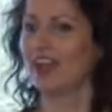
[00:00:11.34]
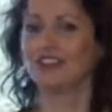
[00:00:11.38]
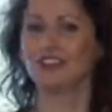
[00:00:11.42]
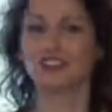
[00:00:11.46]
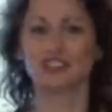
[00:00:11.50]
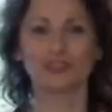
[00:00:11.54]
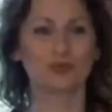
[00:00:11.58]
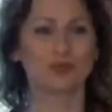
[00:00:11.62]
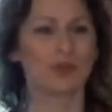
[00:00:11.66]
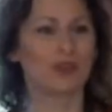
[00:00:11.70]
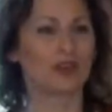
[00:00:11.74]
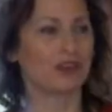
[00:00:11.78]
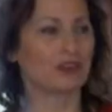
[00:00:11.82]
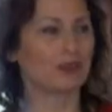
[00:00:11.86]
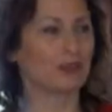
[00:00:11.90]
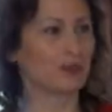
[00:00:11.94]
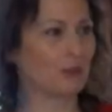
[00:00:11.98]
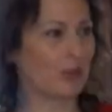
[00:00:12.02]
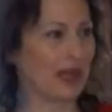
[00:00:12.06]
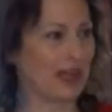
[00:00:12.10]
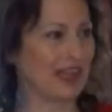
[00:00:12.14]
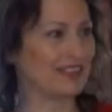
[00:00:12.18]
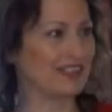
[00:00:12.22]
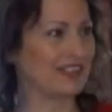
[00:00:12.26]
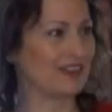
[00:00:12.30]
I just want to
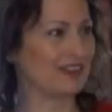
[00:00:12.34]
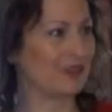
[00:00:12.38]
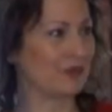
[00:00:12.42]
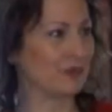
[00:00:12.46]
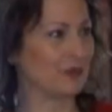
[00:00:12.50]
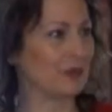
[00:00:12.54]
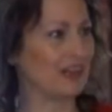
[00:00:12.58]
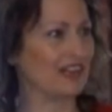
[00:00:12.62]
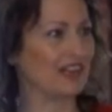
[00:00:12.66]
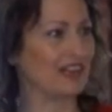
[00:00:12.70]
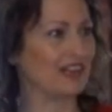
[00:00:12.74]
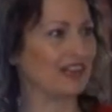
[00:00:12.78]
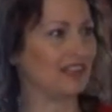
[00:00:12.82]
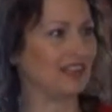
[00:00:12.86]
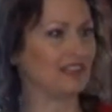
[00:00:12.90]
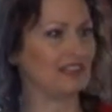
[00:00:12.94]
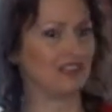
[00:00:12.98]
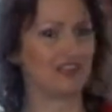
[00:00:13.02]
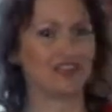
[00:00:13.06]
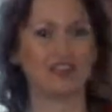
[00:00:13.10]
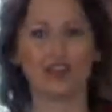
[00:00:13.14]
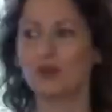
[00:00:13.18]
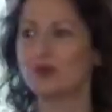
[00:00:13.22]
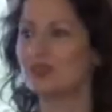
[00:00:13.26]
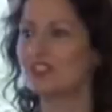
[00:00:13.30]
remind everybody,
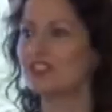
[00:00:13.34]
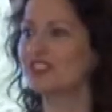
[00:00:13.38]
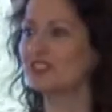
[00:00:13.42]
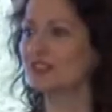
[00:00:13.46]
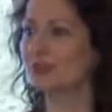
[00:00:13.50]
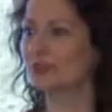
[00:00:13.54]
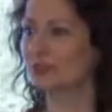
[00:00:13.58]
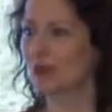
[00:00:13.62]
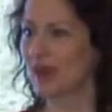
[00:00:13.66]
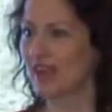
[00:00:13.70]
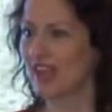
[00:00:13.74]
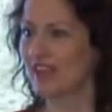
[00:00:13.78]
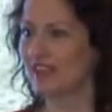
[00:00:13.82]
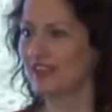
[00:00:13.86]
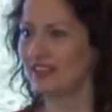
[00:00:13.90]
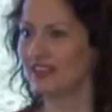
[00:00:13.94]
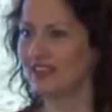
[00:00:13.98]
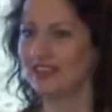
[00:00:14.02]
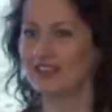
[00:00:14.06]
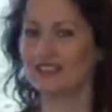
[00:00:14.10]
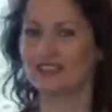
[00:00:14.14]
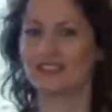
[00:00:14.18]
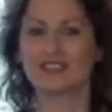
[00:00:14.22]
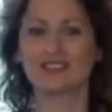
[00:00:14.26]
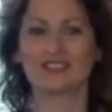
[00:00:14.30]
if you notice the red,
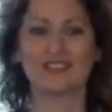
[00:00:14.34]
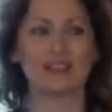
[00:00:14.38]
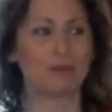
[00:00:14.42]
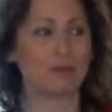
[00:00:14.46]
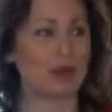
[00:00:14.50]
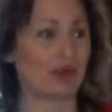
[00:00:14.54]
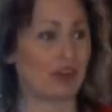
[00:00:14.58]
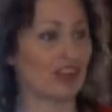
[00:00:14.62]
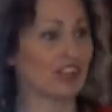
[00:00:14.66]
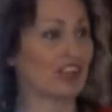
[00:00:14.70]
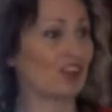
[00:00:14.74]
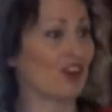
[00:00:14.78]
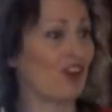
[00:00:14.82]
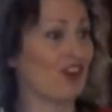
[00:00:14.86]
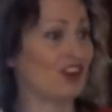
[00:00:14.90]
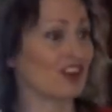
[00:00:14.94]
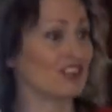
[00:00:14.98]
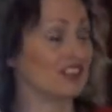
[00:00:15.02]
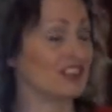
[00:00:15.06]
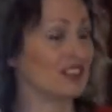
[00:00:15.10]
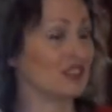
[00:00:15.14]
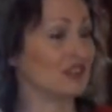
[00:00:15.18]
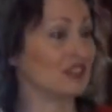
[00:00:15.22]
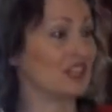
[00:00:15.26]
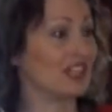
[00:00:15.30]
it's the American Heart
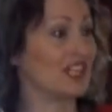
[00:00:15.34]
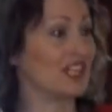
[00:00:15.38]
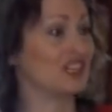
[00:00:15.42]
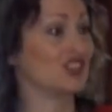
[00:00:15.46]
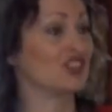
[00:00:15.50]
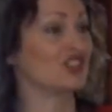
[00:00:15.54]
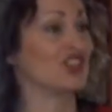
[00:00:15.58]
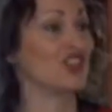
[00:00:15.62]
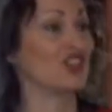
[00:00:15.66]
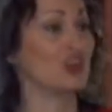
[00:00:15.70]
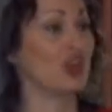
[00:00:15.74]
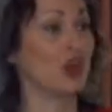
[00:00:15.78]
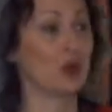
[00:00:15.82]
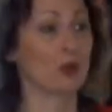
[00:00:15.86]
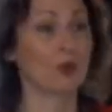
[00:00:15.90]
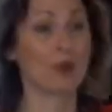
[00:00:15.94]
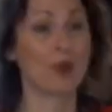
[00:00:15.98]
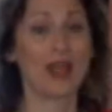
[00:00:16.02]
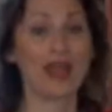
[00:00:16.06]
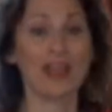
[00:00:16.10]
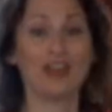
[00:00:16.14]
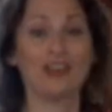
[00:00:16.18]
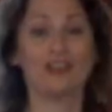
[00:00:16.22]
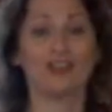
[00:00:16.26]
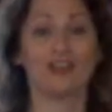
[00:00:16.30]
Association Go
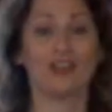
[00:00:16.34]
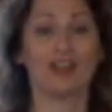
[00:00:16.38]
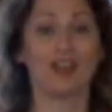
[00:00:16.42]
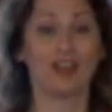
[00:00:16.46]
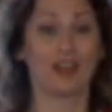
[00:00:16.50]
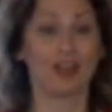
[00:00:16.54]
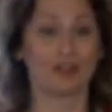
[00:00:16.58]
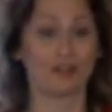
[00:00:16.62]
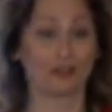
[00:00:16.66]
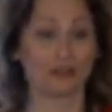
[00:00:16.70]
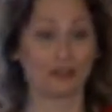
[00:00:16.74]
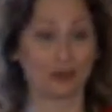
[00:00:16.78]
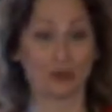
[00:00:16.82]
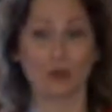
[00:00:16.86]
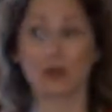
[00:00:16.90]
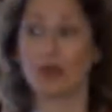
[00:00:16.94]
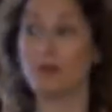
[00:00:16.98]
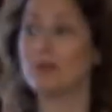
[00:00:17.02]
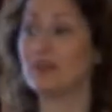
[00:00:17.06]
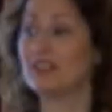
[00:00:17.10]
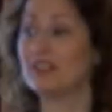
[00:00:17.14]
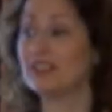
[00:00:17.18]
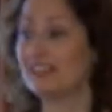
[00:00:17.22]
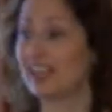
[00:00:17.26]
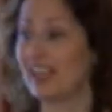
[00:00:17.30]
Red for
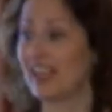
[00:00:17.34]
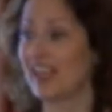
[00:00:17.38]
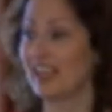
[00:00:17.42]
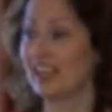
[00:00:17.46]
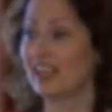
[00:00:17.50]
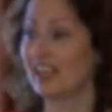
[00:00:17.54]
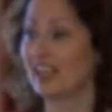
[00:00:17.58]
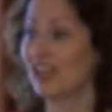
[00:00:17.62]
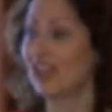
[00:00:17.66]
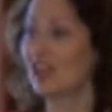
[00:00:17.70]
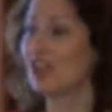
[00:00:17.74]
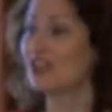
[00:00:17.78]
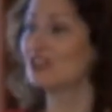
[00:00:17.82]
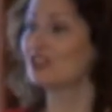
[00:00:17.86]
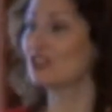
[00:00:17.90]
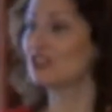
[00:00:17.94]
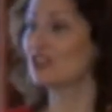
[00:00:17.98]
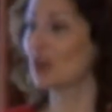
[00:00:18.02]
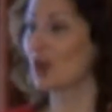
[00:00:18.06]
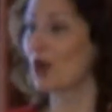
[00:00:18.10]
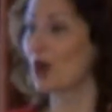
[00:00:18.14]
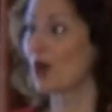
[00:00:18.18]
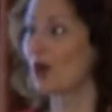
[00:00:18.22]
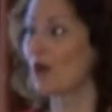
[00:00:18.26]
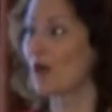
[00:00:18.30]
Women Day.
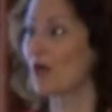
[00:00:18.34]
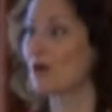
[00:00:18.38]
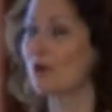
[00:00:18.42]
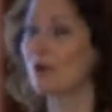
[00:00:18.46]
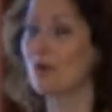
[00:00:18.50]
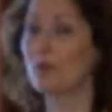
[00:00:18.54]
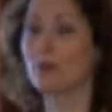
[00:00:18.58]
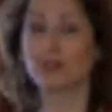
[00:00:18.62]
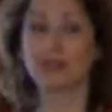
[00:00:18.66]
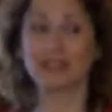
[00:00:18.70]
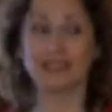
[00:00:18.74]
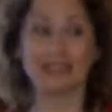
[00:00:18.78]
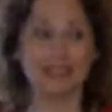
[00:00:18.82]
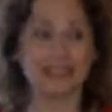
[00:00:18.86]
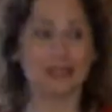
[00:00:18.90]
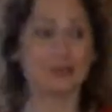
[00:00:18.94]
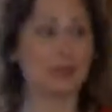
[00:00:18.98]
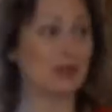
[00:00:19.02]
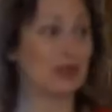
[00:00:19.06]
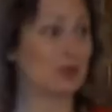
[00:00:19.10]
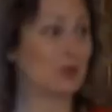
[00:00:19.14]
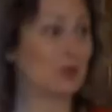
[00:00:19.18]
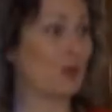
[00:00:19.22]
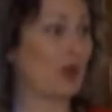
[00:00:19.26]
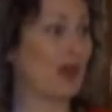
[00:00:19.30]
So please
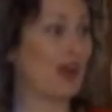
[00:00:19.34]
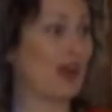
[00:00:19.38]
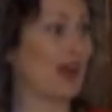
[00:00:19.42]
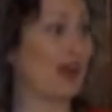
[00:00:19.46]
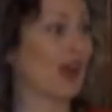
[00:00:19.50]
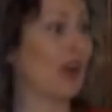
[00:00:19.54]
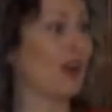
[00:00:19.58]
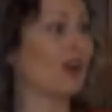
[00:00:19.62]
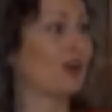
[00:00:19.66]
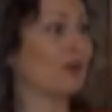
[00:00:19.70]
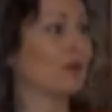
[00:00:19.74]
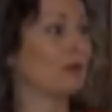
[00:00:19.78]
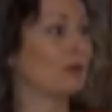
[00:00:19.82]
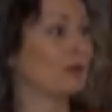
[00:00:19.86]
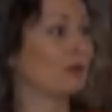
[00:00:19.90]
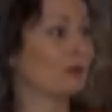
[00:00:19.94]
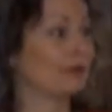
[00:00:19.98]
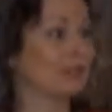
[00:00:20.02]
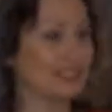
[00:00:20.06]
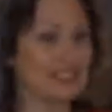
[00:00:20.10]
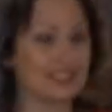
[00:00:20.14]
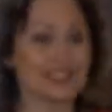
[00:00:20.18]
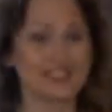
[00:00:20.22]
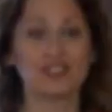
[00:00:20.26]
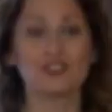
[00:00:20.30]
be aware,
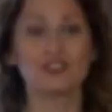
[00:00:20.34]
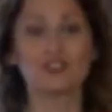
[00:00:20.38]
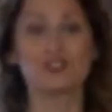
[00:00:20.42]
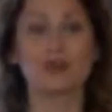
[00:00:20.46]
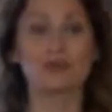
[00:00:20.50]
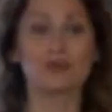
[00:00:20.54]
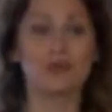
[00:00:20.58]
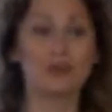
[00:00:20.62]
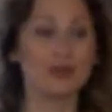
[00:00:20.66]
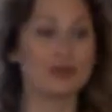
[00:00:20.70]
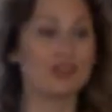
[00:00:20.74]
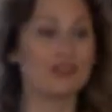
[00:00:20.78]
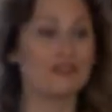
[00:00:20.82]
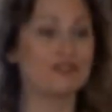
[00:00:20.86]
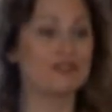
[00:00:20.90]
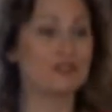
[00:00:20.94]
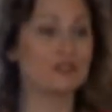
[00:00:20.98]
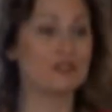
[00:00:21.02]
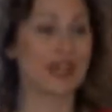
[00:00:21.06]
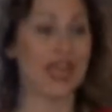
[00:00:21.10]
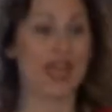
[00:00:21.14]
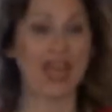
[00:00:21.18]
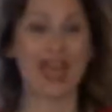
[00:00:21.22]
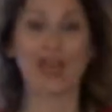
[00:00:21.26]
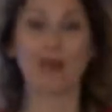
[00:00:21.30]
please contribute if you
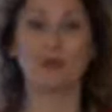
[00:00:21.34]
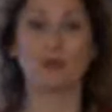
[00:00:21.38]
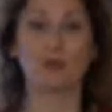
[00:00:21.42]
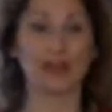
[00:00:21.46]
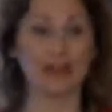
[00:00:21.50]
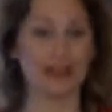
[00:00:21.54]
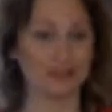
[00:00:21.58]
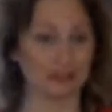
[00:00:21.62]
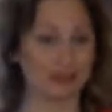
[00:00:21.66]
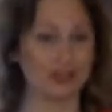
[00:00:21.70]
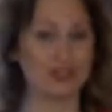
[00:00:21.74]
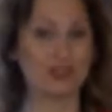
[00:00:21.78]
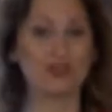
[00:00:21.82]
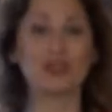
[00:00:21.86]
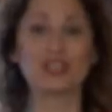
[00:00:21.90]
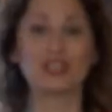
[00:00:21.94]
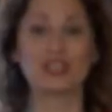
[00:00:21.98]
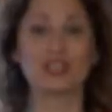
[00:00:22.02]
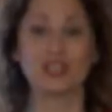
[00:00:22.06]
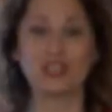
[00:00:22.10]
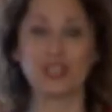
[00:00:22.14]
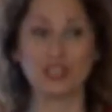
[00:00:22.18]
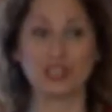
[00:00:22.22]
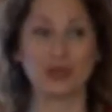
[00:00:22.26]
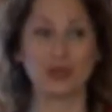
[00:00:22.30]
can, whatever you
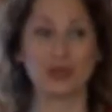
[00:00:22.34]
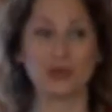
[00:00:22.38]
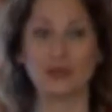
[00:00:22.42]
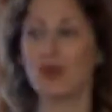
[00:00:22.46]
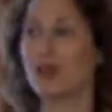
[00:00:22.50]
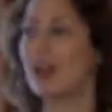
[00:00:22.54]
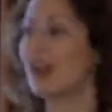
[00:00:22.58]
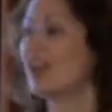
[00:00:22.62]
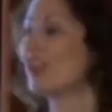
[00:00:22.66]
can do.